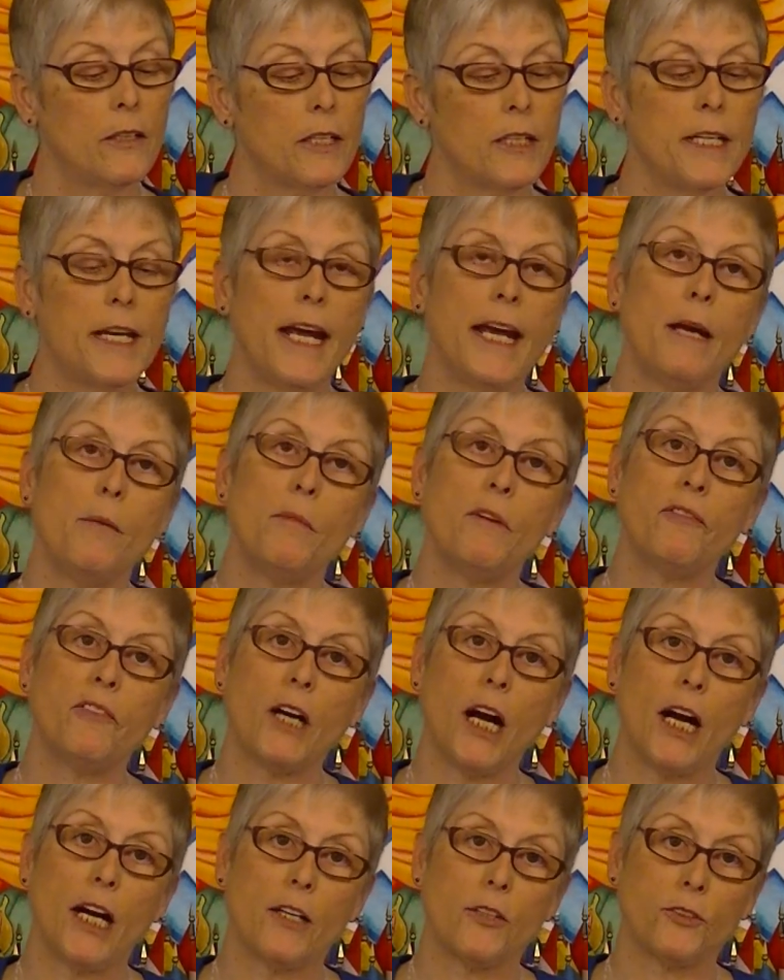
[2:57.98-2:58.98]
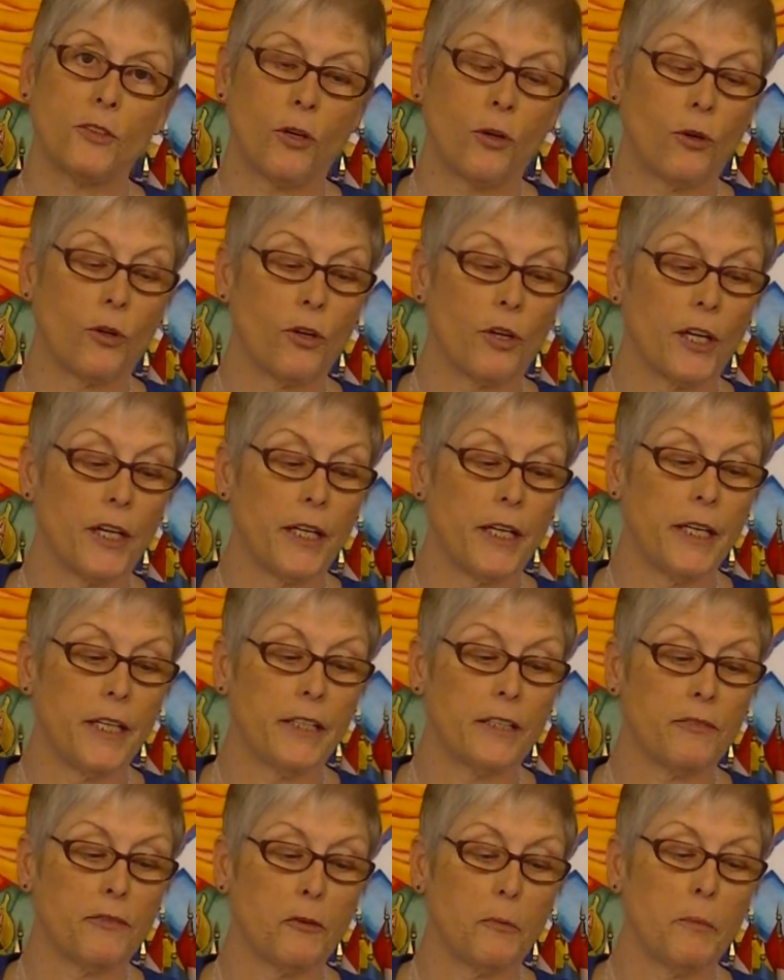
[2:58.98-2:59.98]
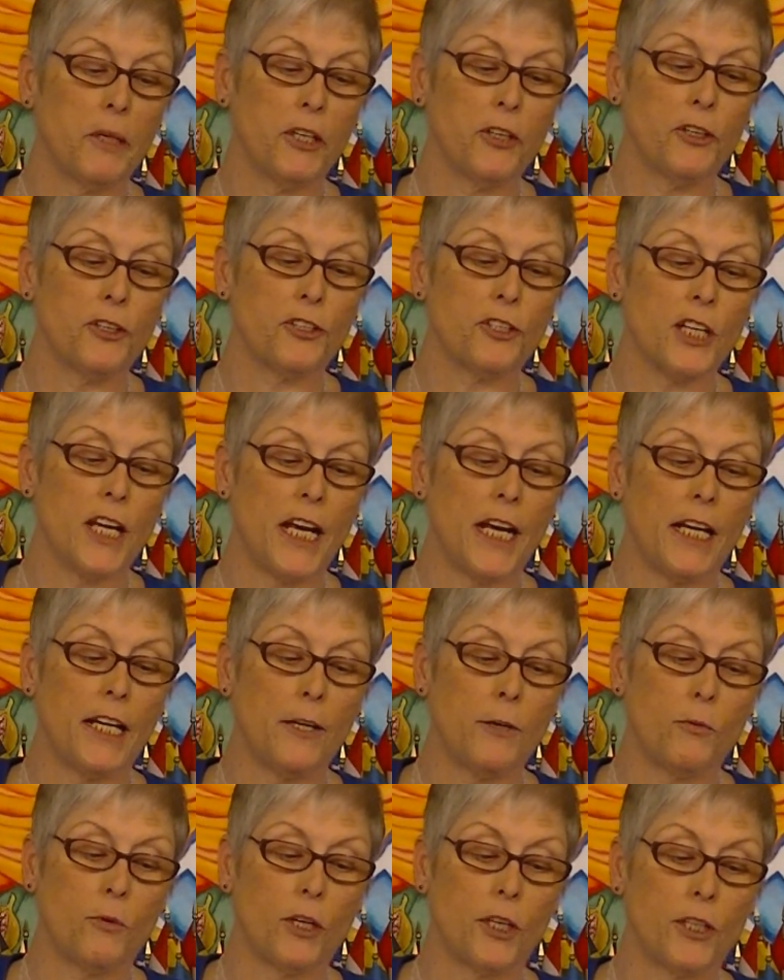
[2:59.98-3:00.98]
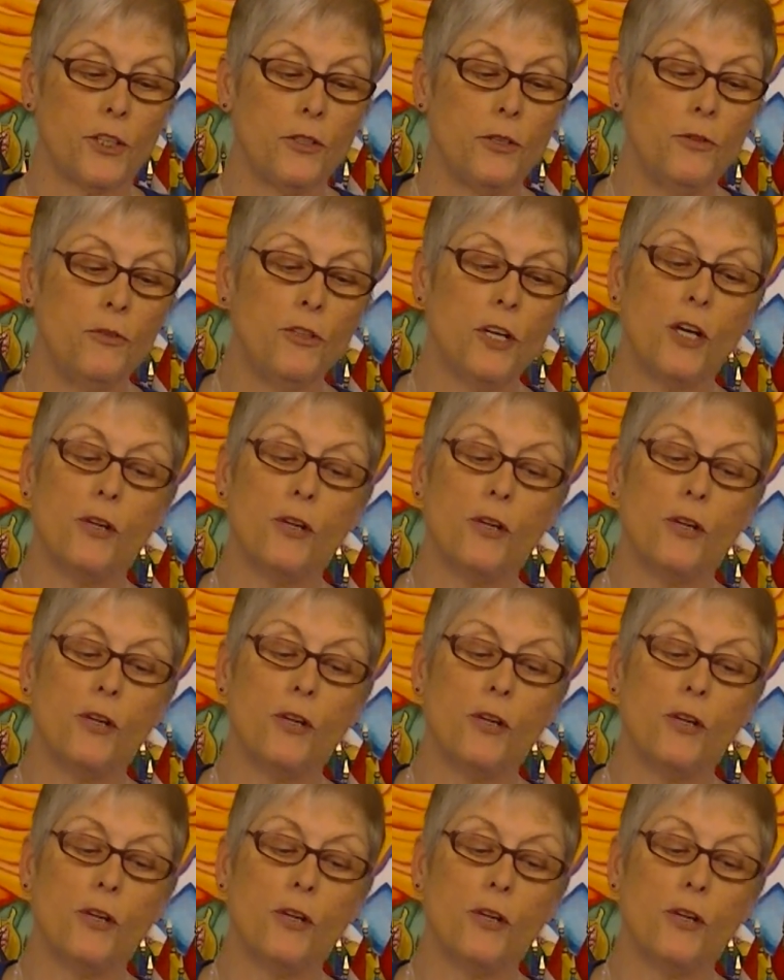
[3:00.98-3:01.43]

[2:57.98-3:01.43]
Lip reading: The name of Giles Corey is familiar to anyone who